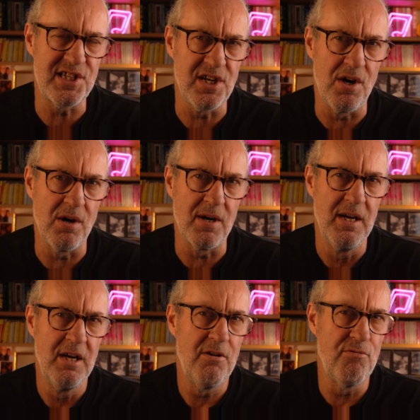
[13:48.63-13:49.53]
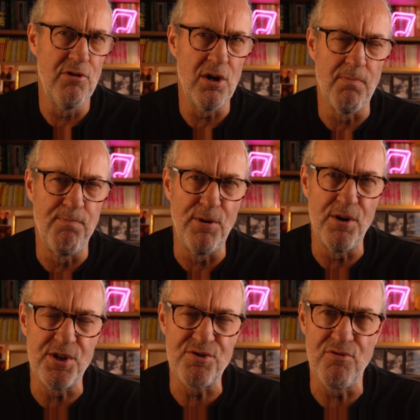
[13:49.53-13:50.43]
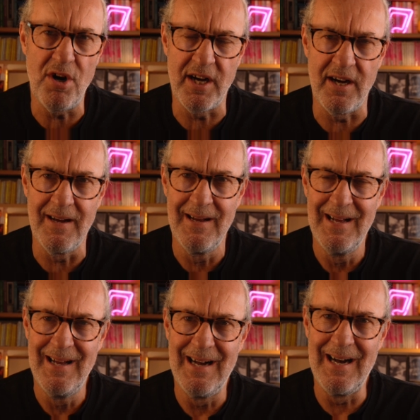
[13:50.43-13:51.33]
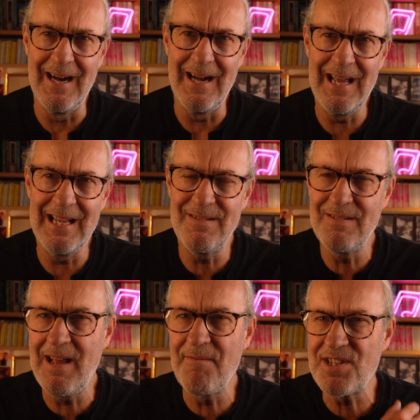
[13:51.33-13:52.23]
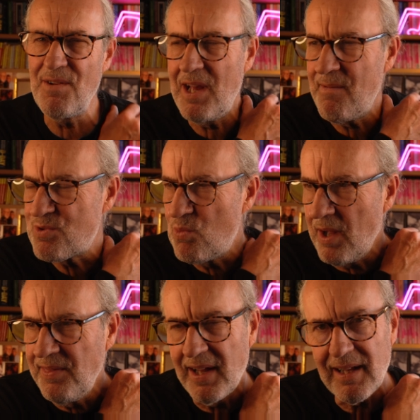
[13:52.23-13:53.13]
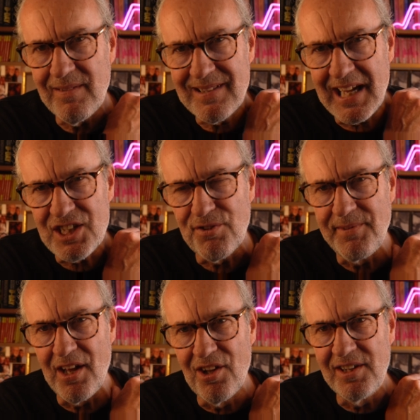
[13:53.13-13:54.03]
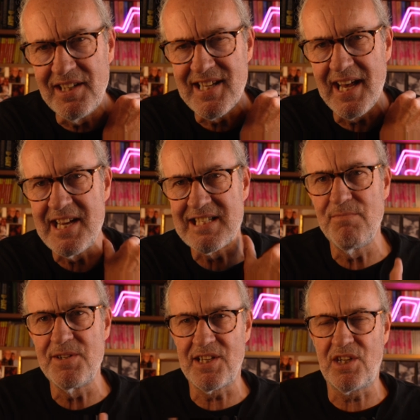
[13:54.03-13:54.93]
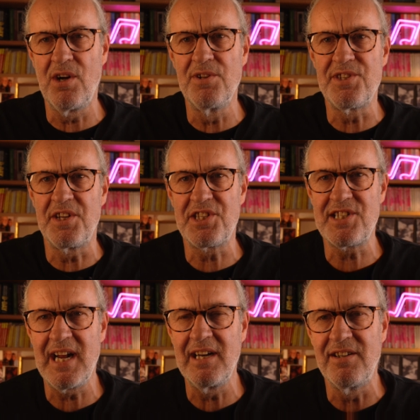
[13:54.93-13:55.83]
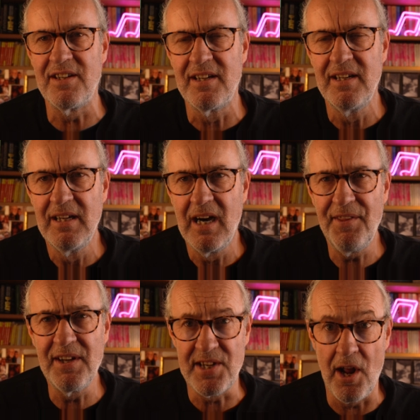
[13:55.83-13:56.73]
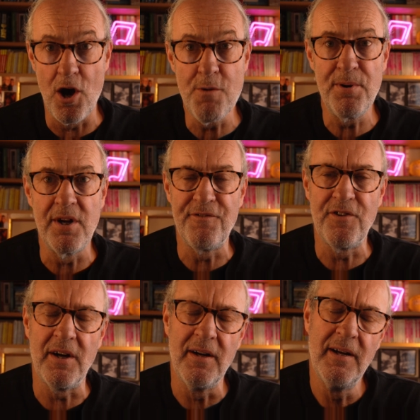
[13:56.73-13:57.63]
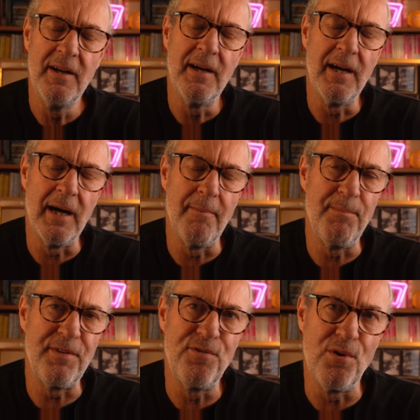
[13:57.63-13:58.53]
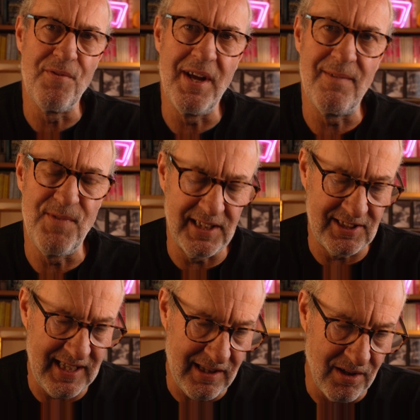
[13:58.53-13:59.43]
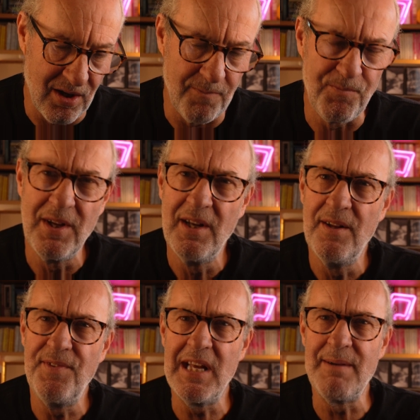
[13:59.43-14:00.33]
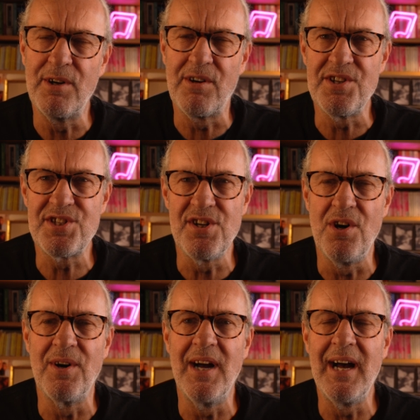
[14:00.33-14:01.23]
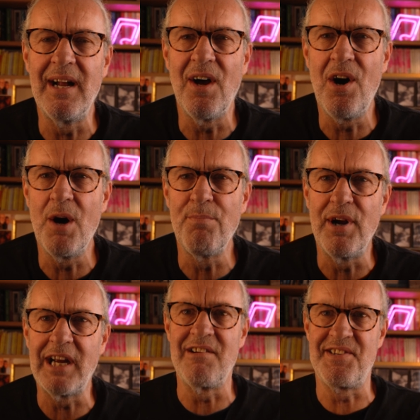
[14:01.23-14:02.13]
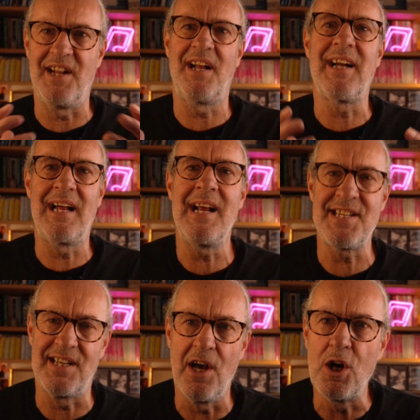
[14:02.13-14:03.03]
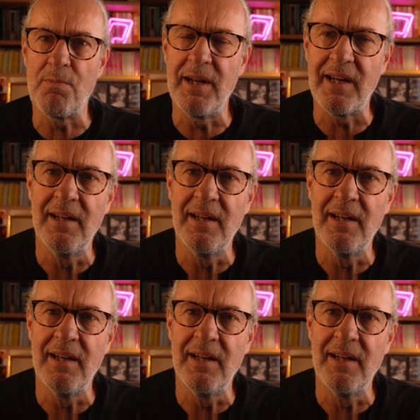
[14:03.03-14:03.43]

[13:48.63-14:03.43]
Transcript: song, real blues rocker. It was one that dates from their early days and was a concert standard. I think it was an opener for before they settled on the Immigrant Song and Heartbreakers, like a classic opening